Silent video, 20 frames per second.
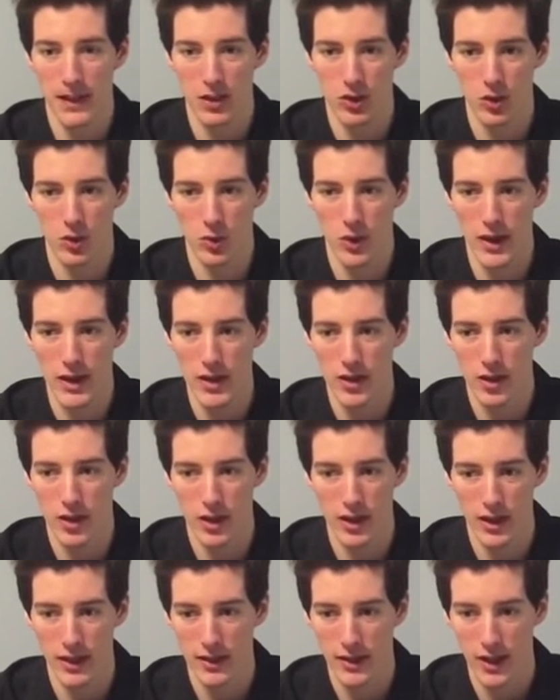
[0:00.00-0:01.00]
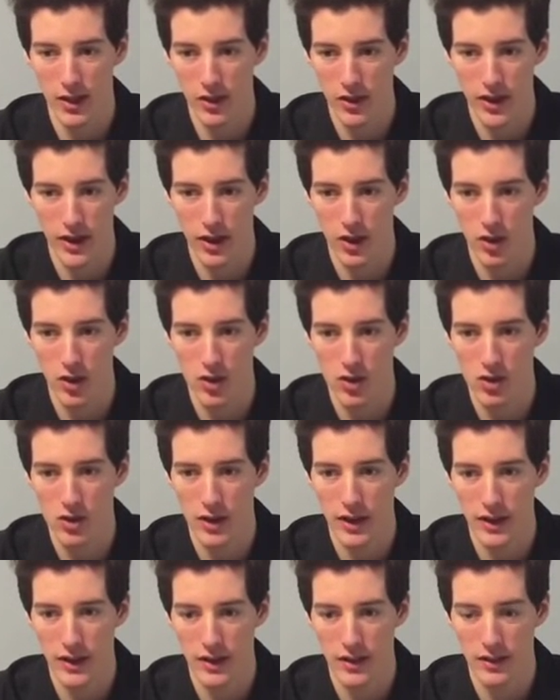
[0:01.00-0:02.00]
great. You're going to get down to that goal.
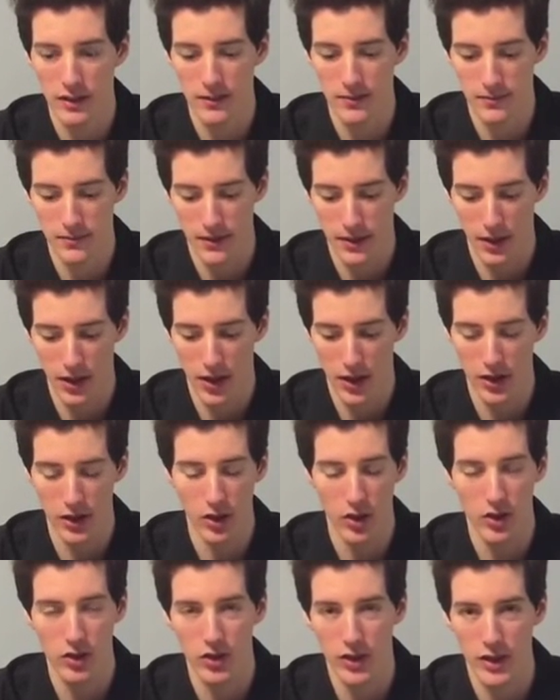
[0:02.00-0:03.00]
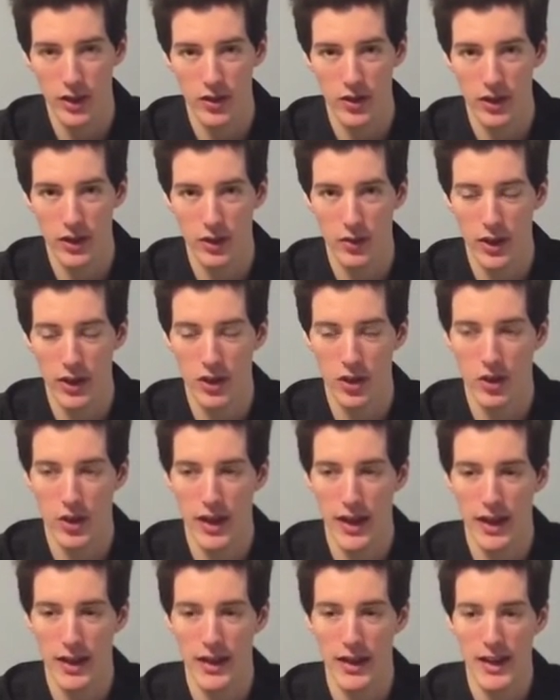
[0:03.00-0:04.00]
It already looks like you're on the right
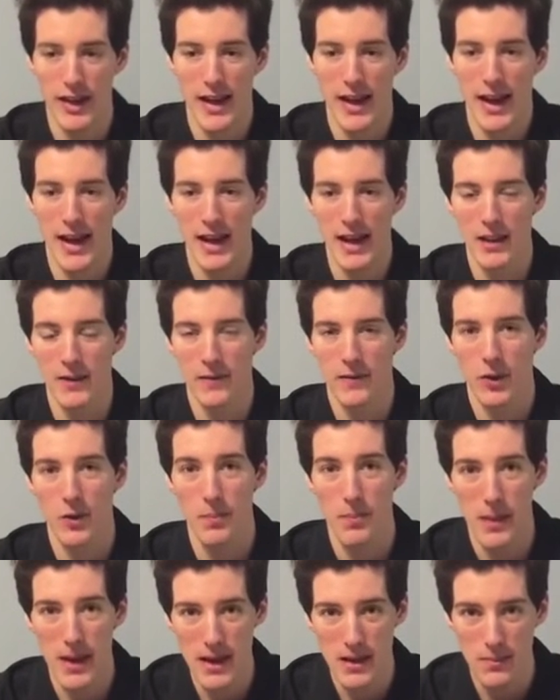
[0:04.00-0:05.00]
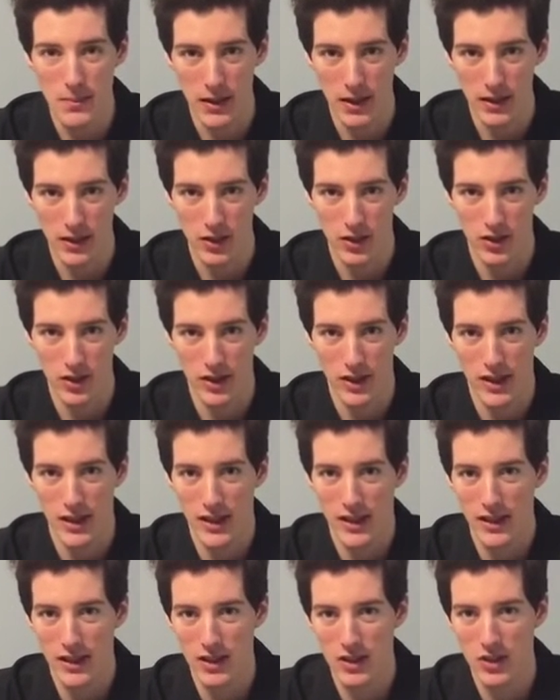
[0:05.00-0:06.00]
track. And for maintenance,
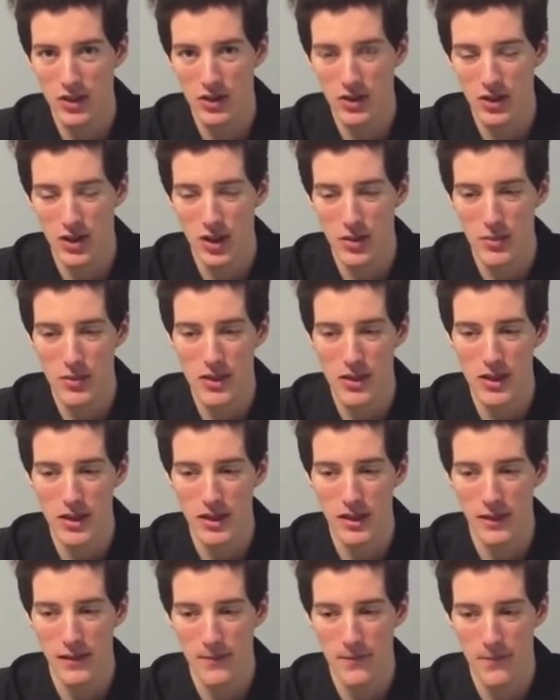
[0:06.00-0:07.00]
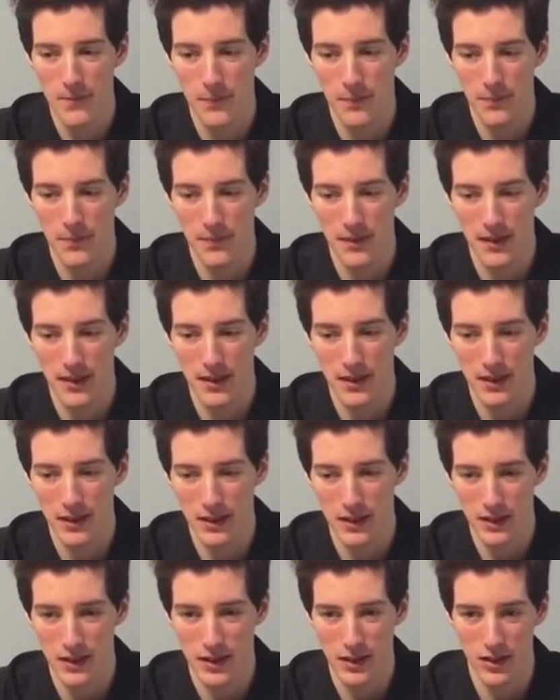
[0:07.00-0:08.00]
this is going to be
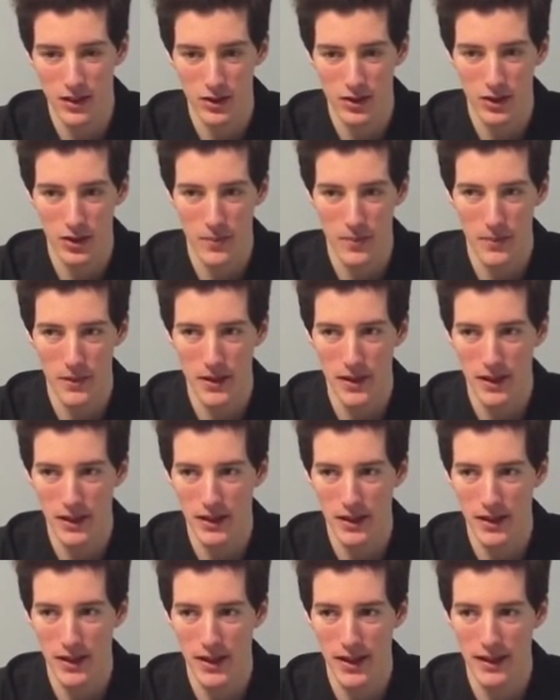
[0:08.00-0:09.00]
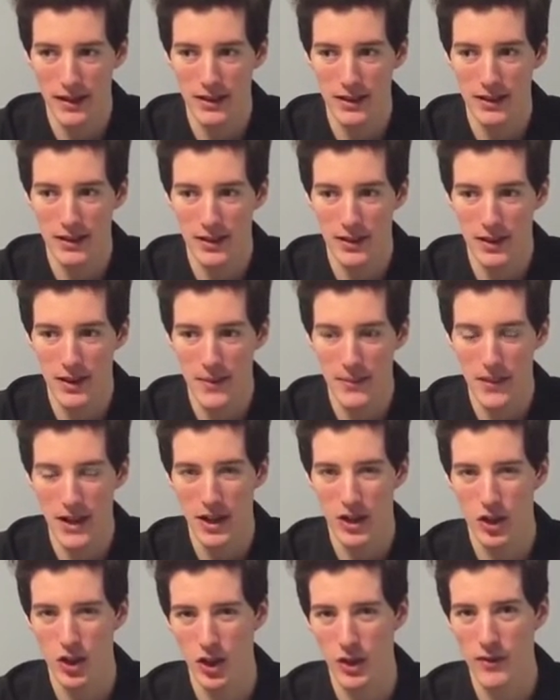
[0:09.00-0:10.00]
something that I'm
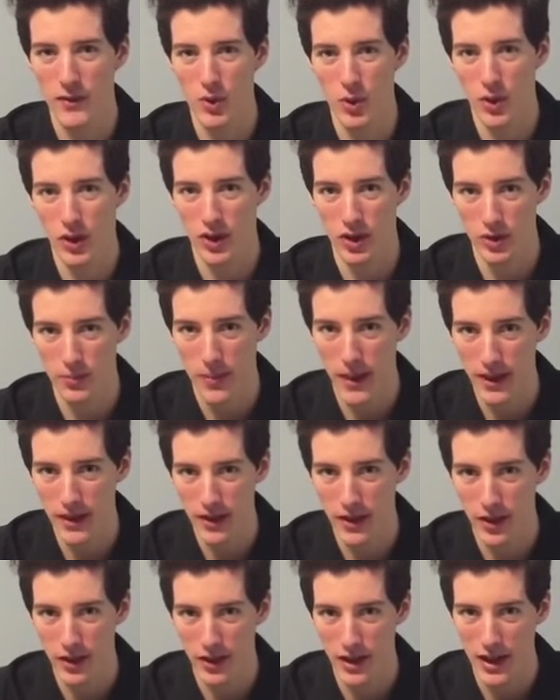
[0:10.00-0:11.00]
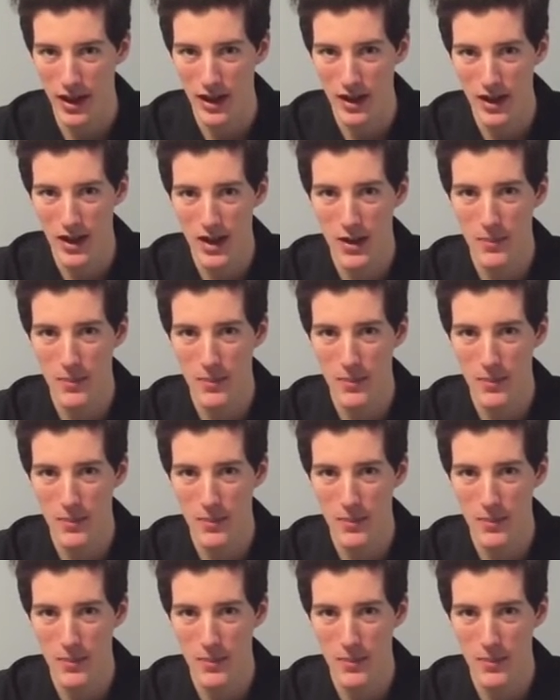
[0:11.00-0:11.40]
not sure if you were expecting or not,